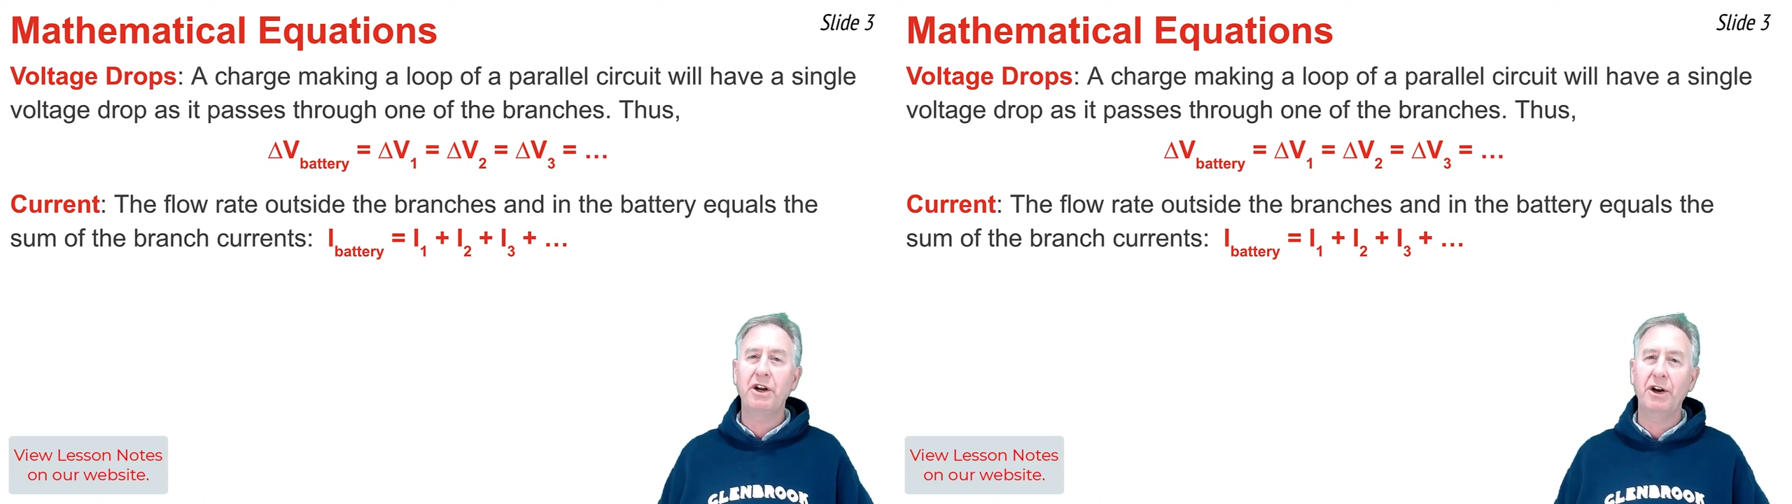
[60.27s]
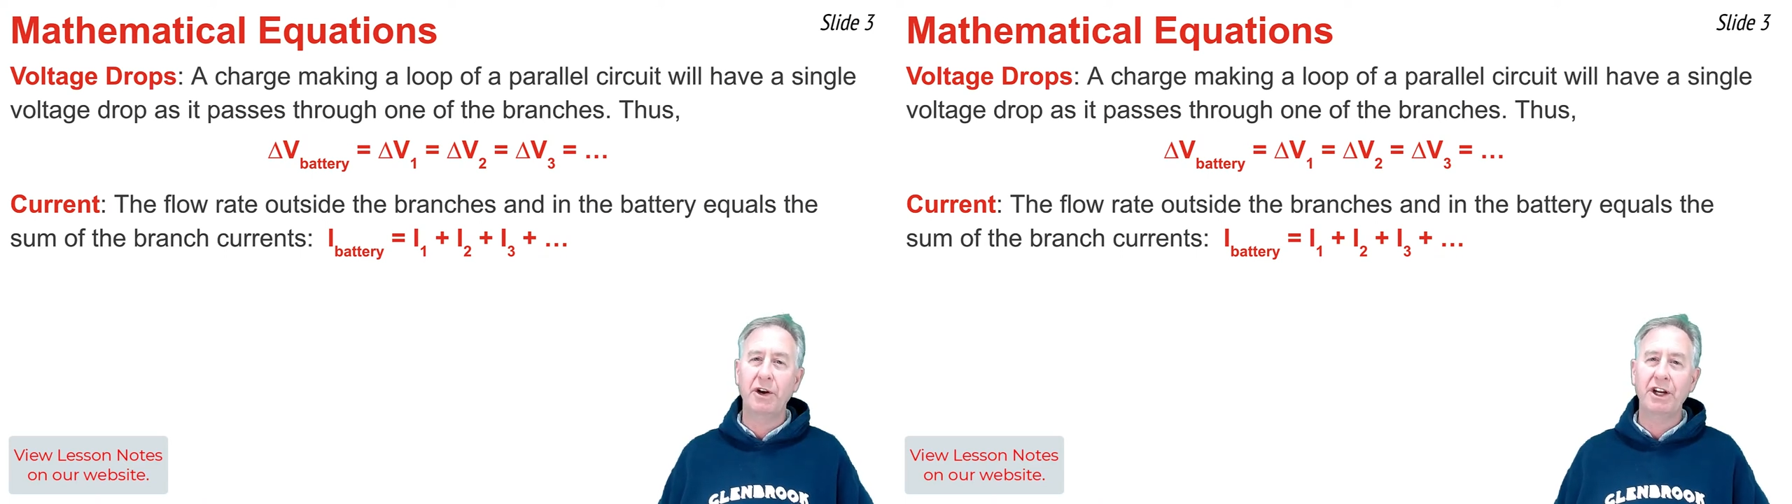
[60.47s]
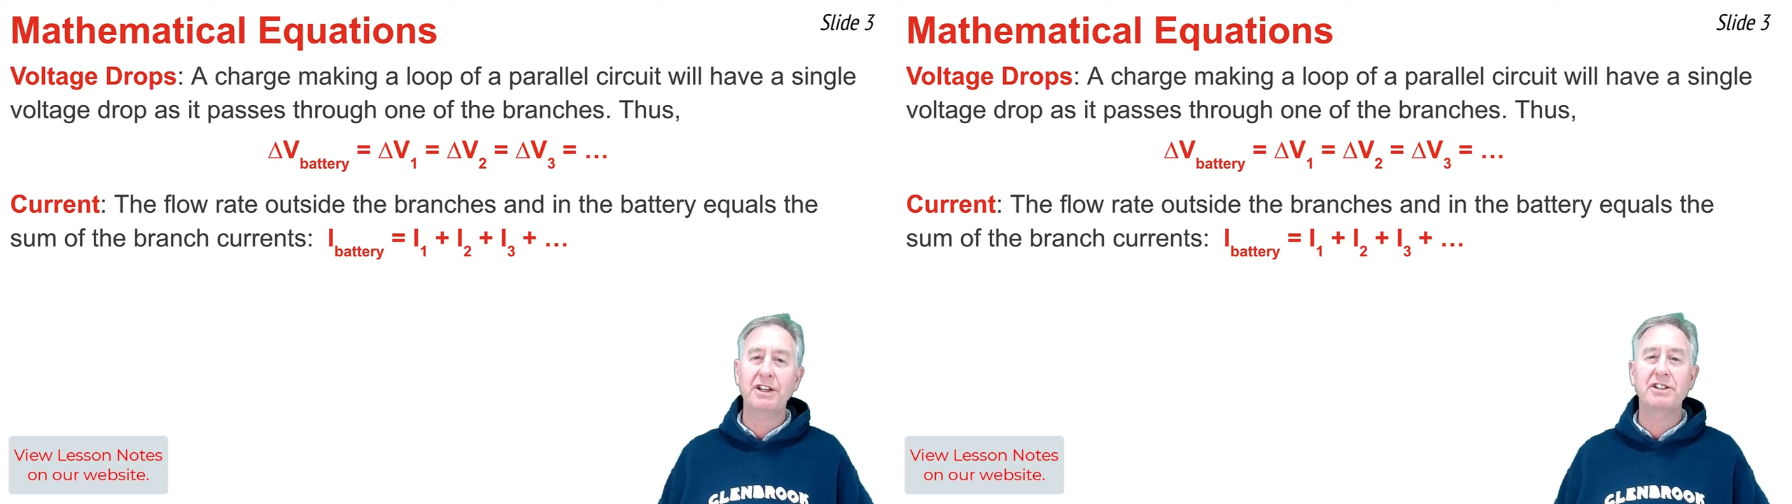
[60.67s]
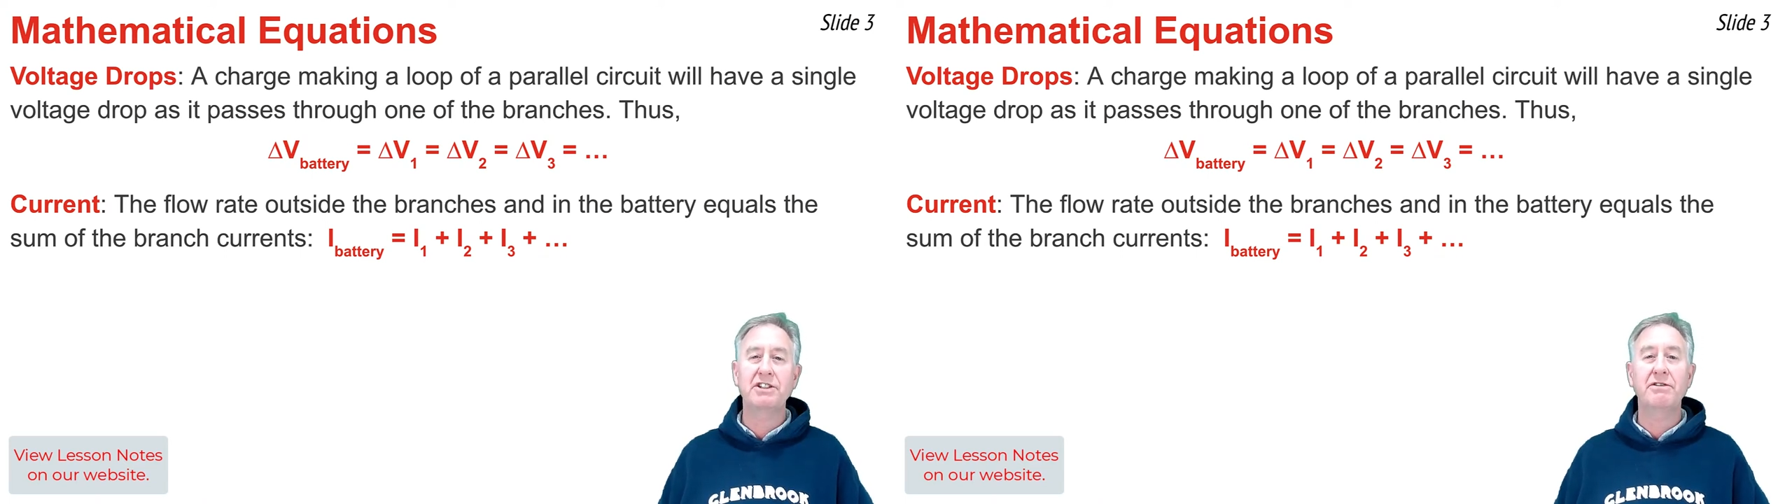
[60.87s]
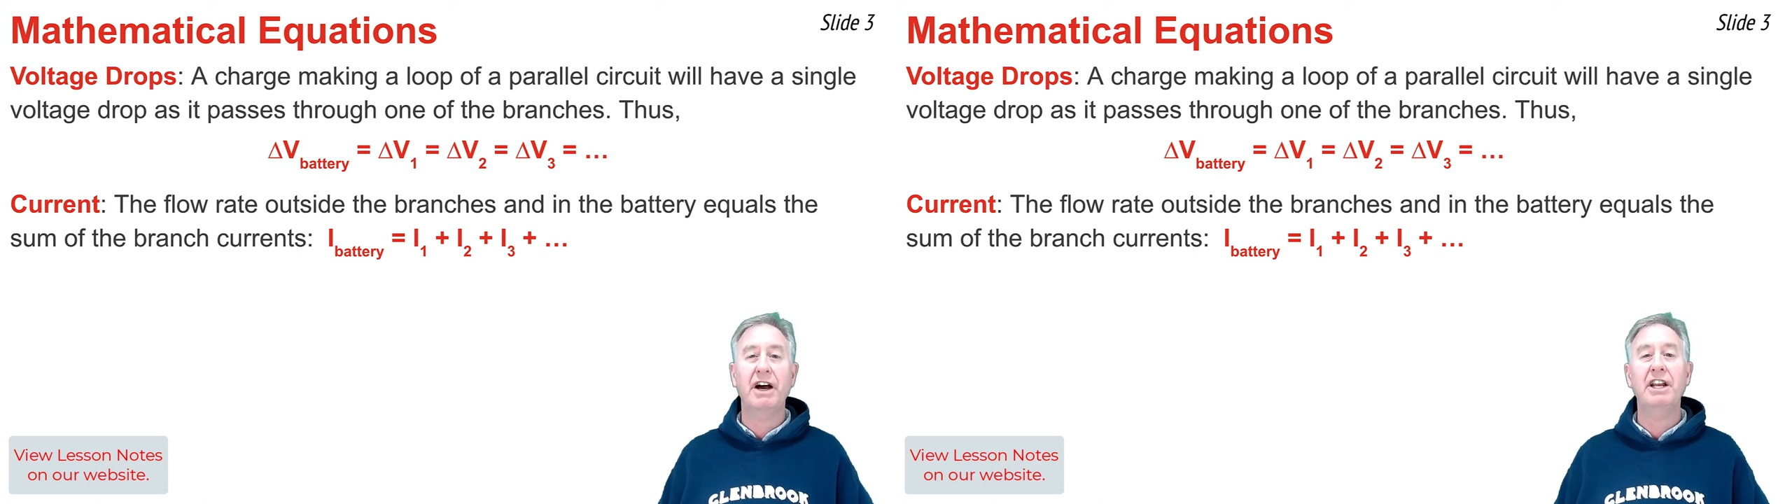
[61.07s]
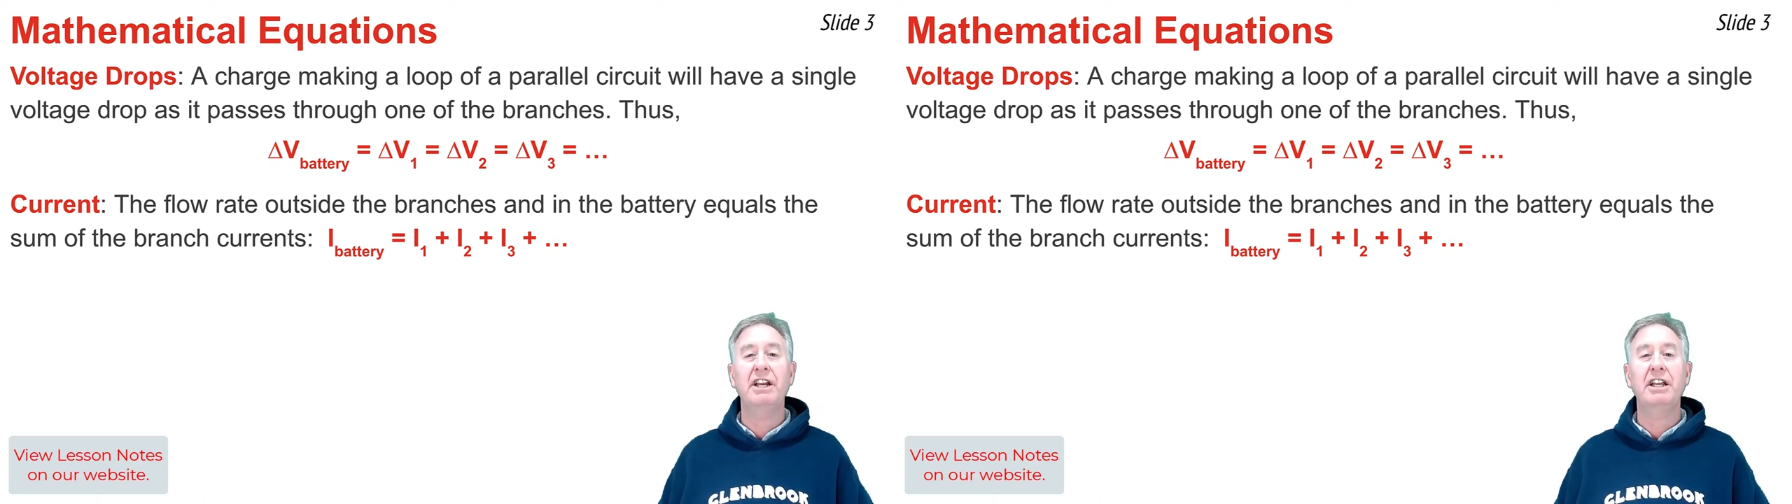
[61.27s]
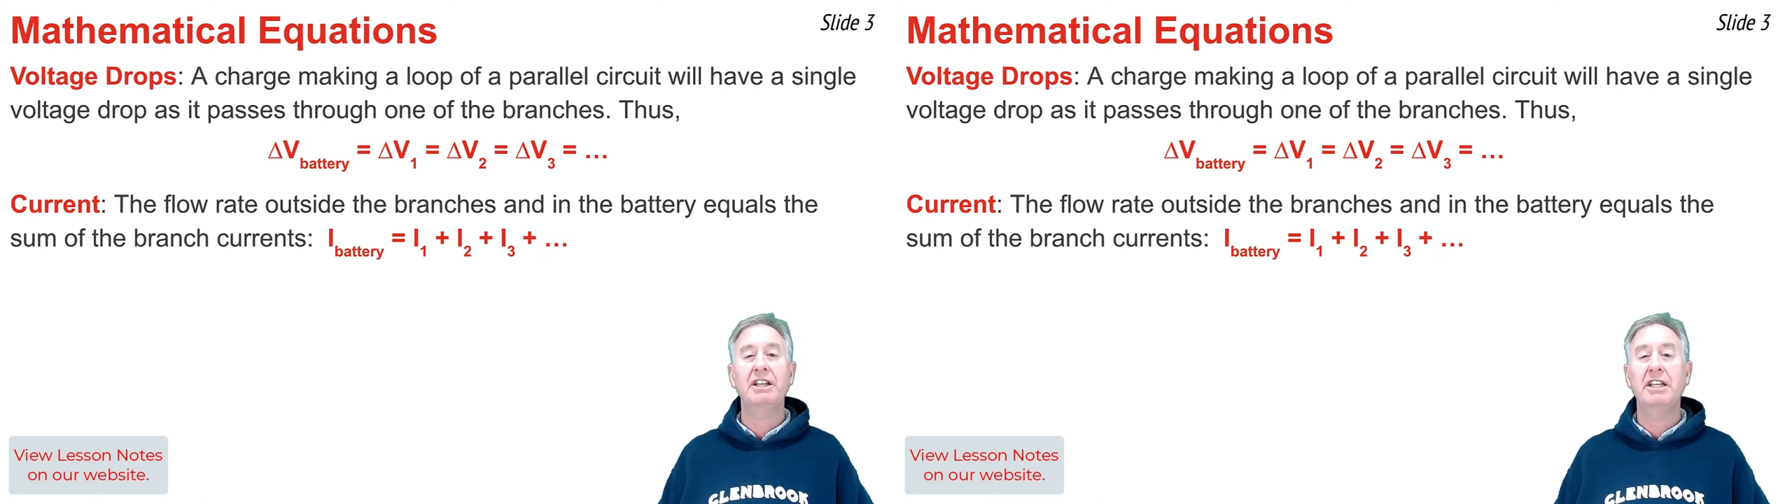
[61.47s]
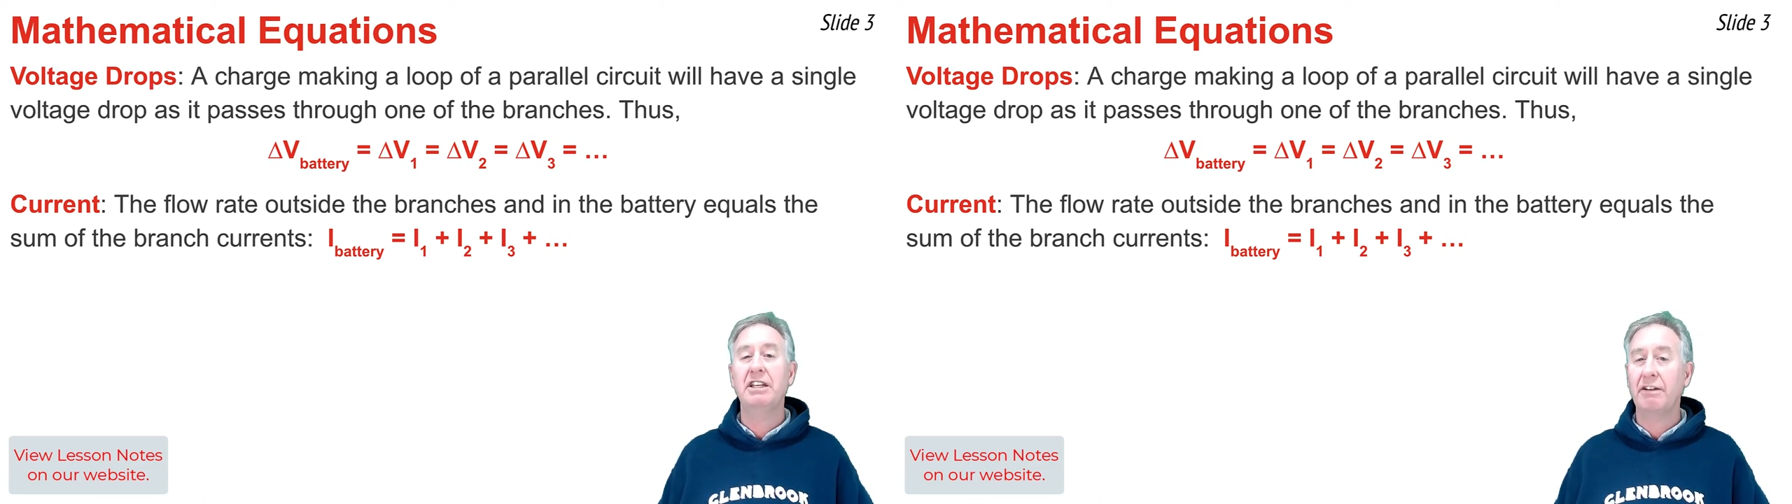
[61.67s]
current is divided
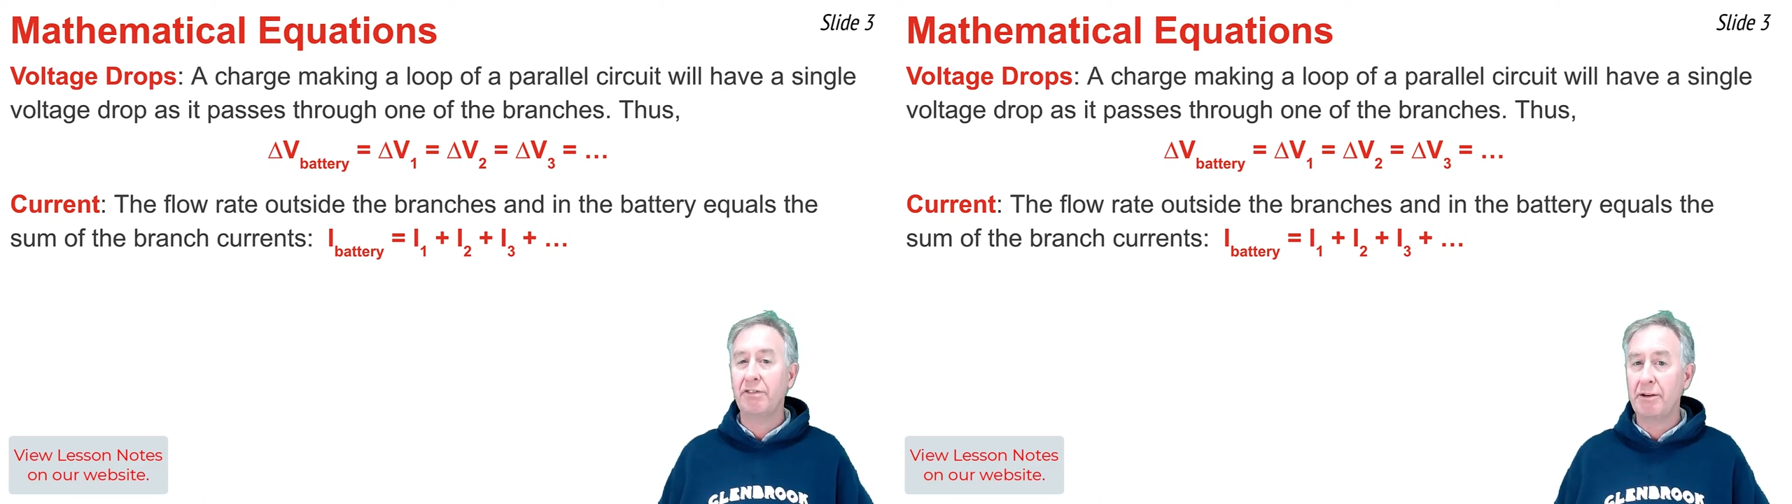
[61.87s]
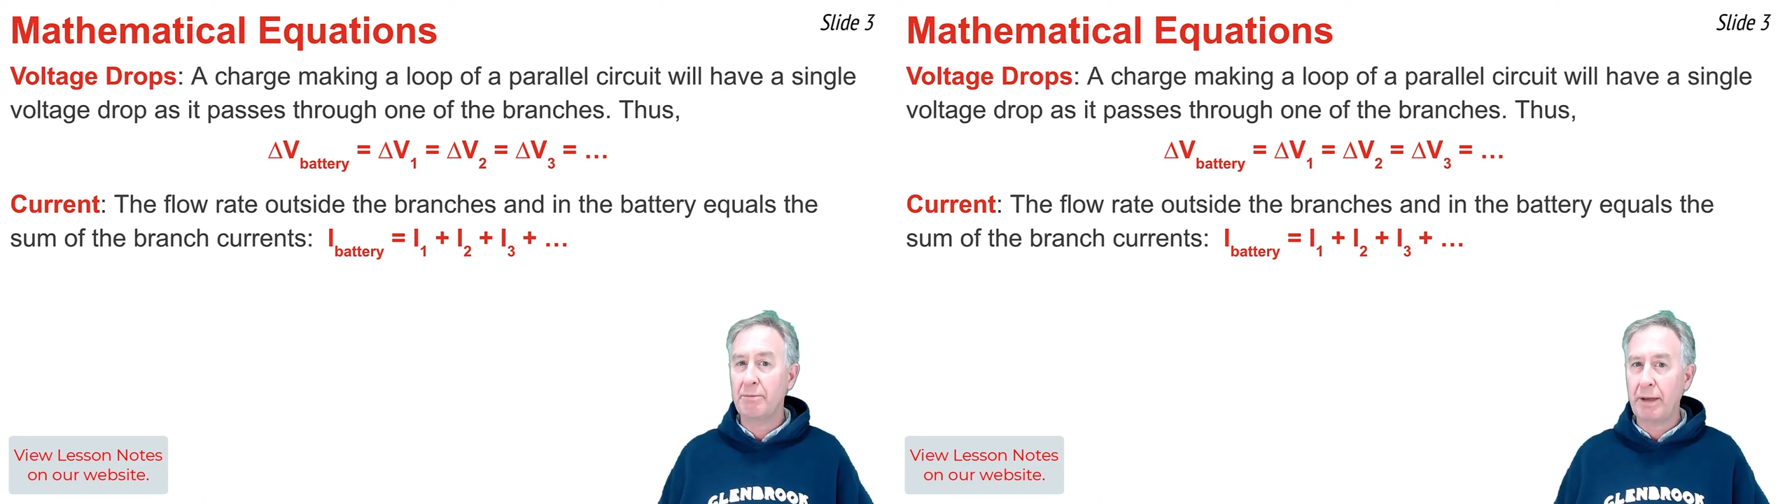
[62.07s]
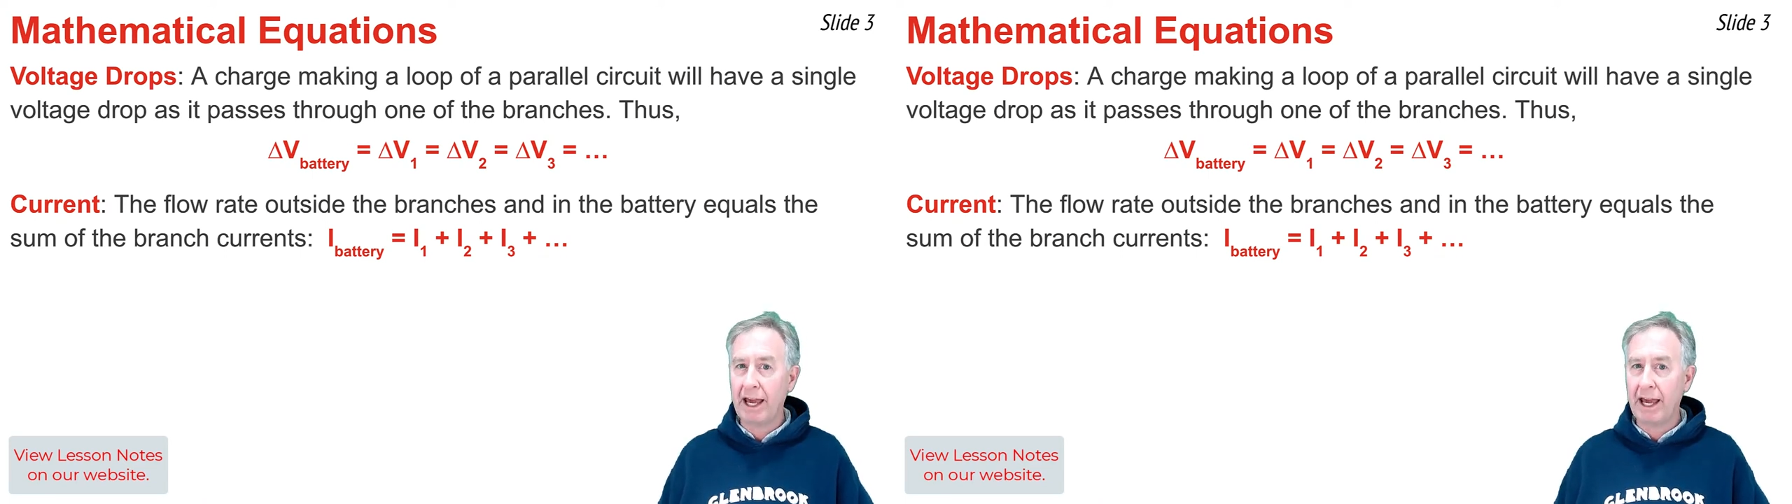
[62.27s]
into different